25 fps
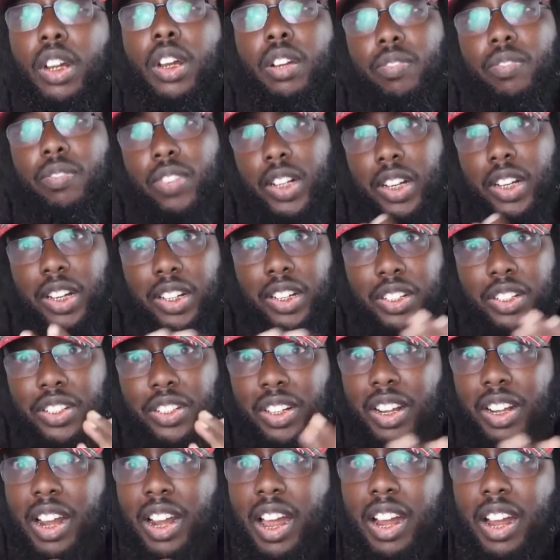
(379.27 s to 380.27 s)
But in
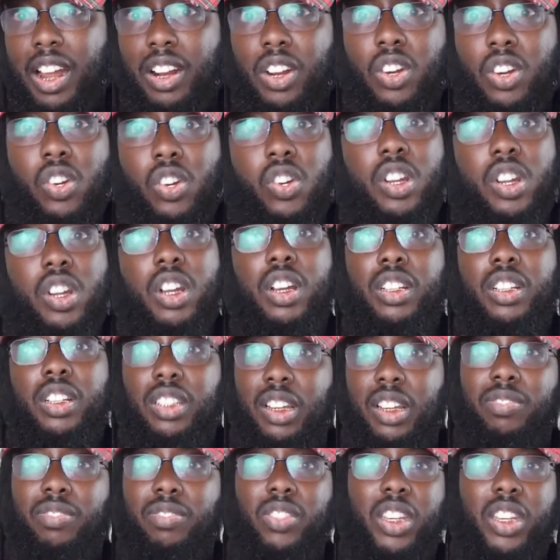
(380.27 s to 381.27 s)
Chicago,
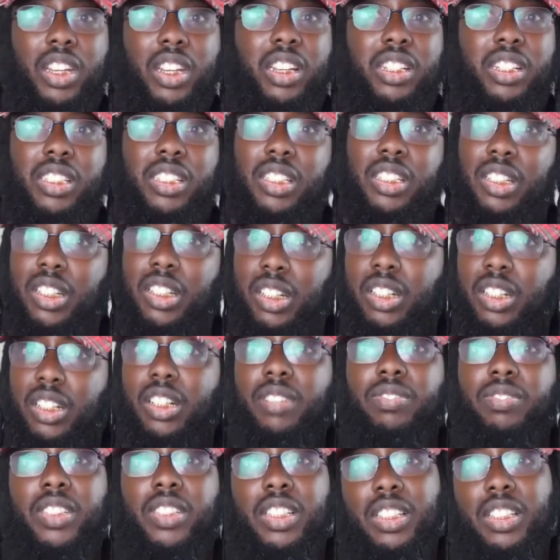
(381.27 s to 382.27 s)
them things lit
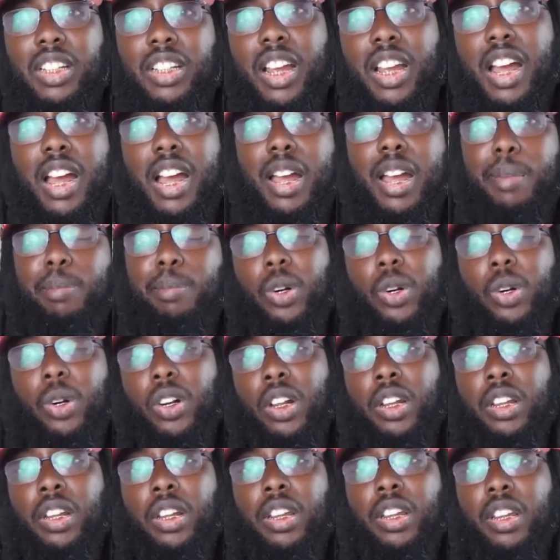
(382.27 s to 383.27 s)
up the sky,
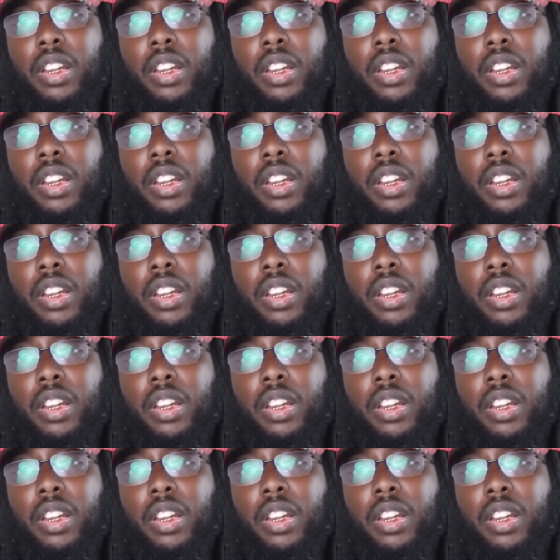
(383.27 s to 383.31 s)
boy.